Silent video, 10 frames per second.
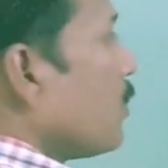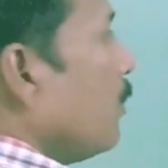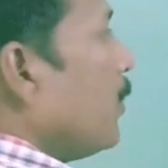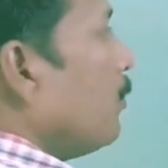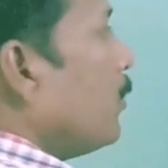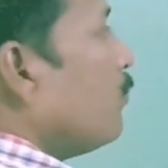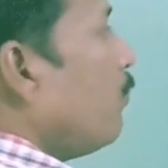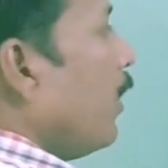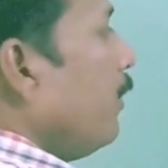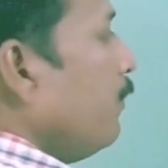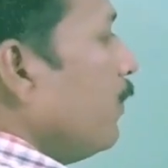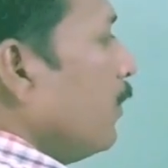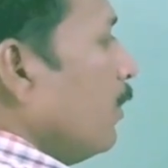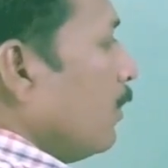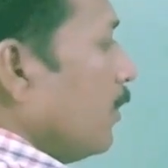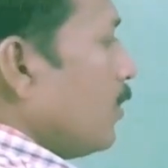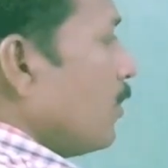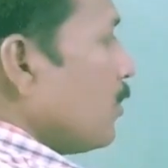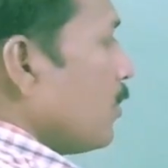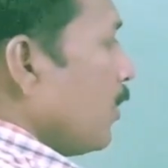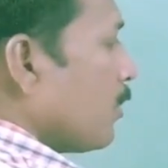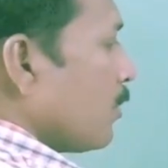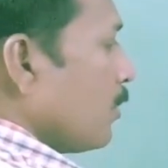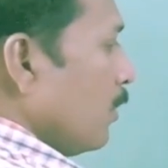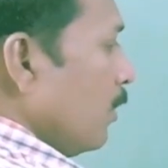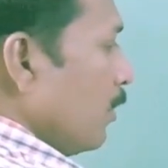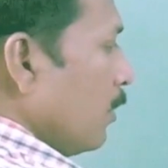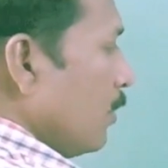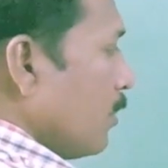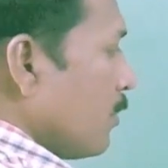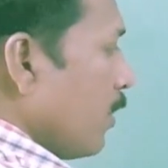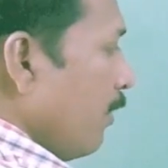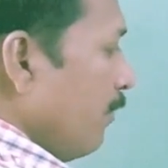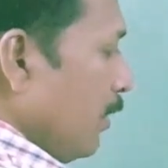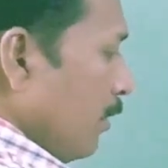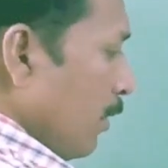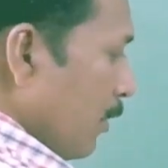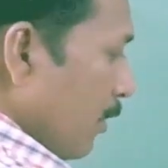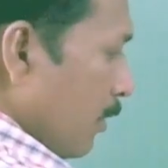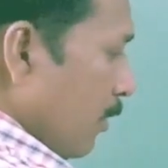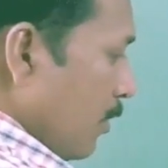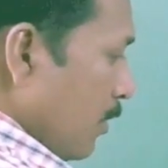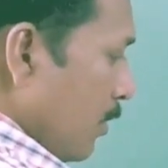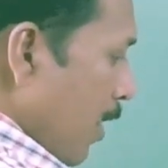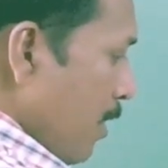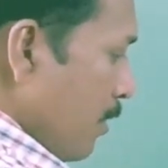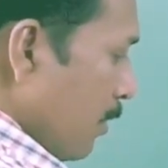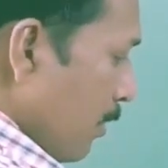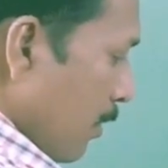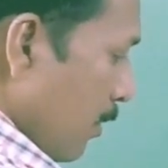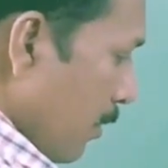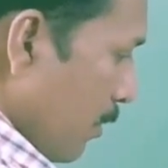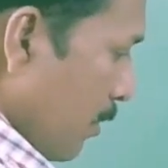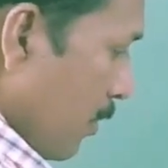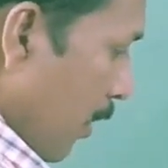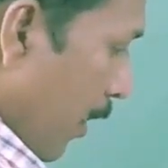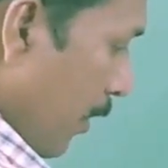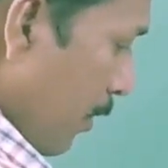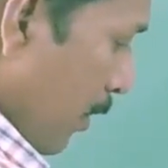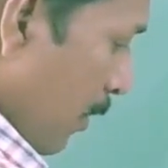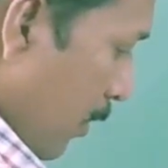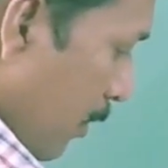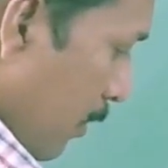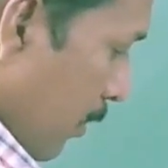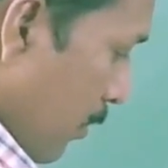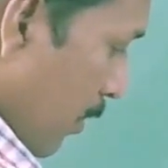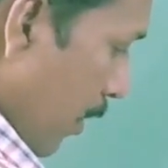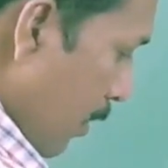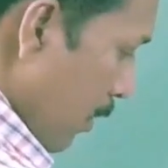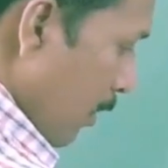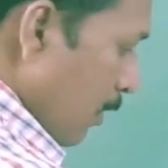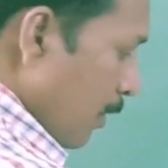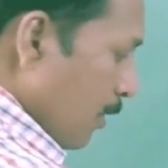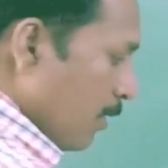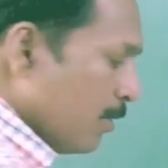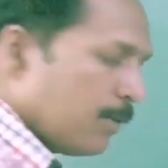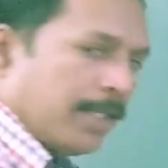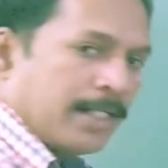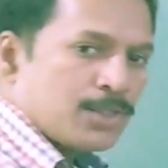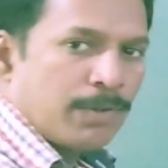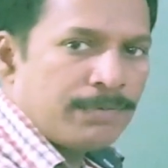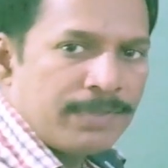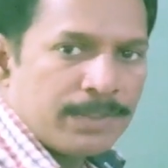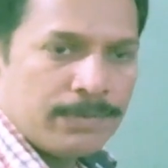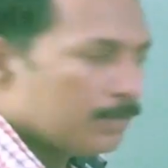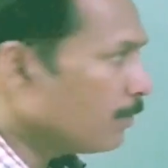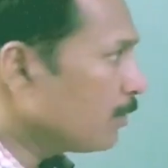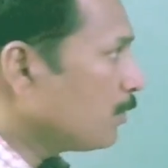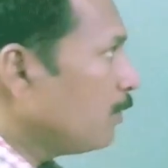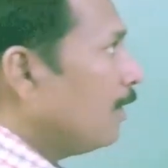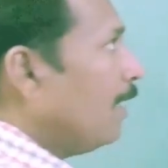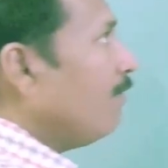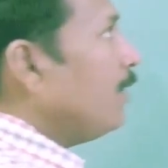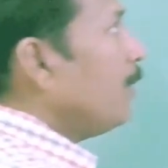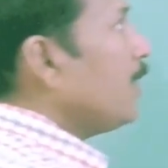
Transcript: step number 5. This is 6. This is 7. This is 8. This is 9. This is 10. So next what we do, so 11